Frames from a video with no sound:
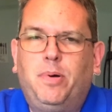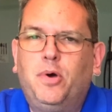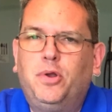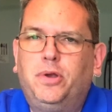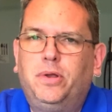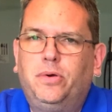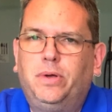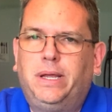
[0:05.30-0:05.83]

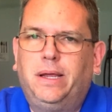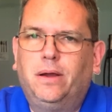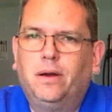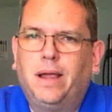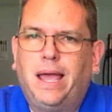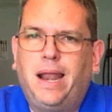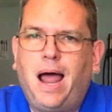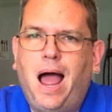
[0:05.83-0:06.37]
Poodadoo
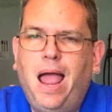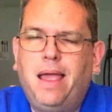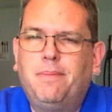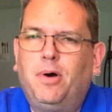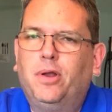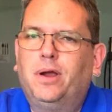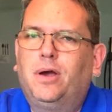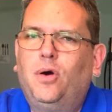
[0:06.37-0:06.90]
here, and I
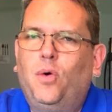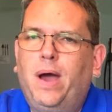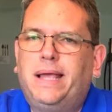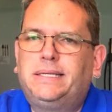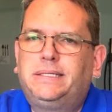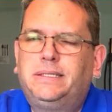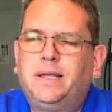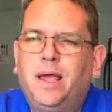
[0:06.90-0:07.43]
am on a
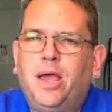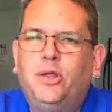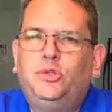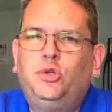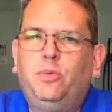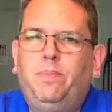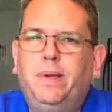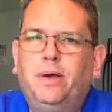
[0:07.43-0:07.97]
quest
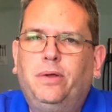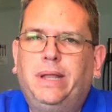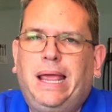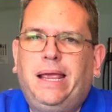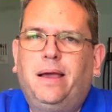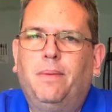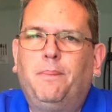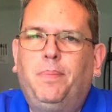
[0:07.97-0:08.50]
to build
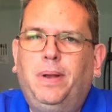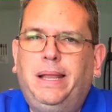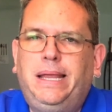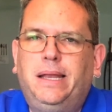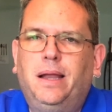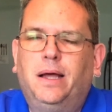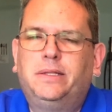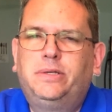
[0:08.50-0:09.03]
a
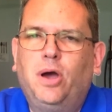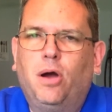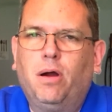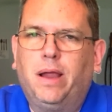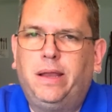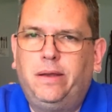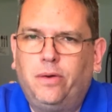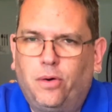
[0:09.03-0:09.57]
complete
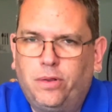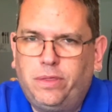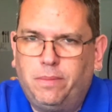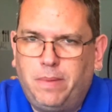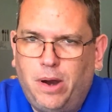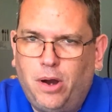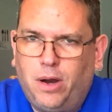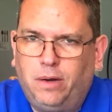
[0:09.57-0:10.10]
Atari North
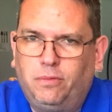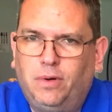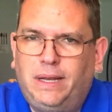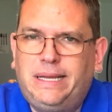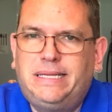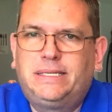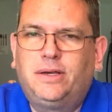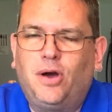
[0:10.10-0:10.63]
American
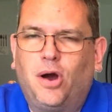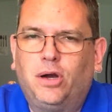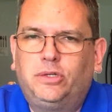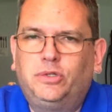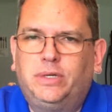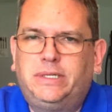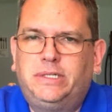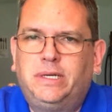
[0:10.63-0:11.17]
release
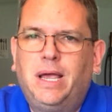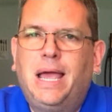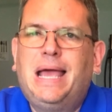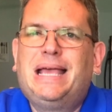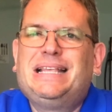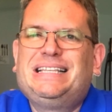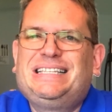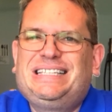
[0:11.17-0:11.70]
cartridge
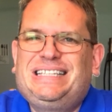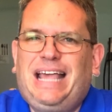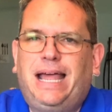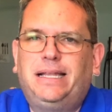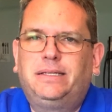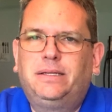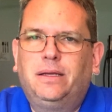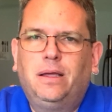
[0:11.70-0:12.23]

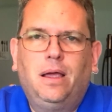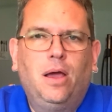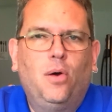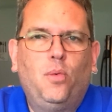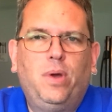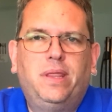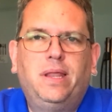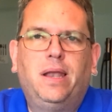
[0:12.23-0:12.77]
set
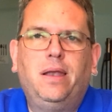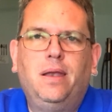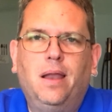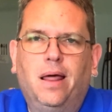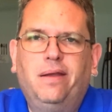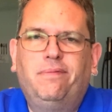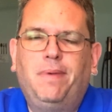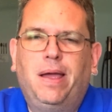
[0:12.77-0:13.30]
with
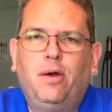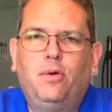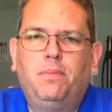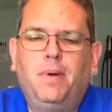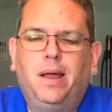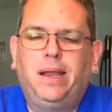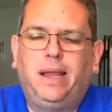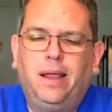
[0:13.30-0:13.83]
none of my own
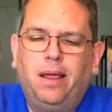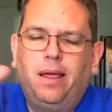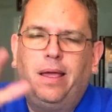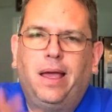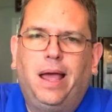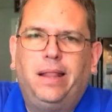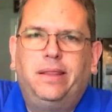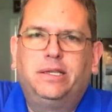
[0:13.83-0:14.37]
money.
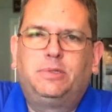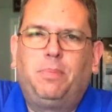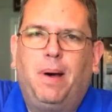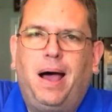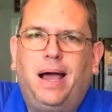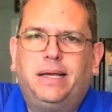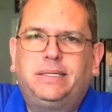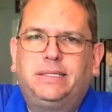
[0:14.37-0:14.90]
And this
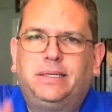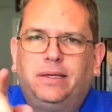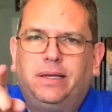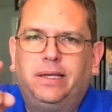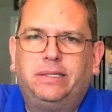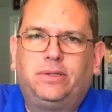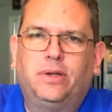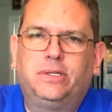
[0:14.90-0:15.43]
box
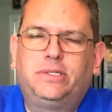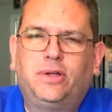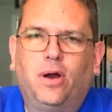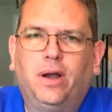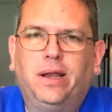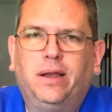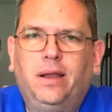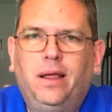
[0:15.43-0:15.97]
is gonna
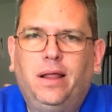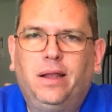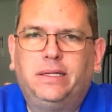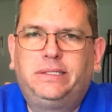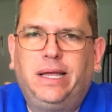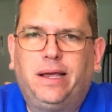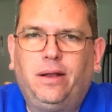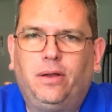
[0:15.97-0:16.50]
start it.
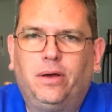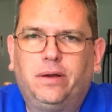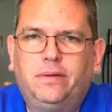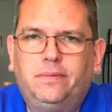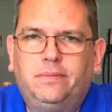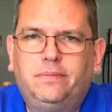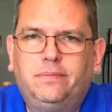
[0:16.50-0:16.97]
Let's take a look.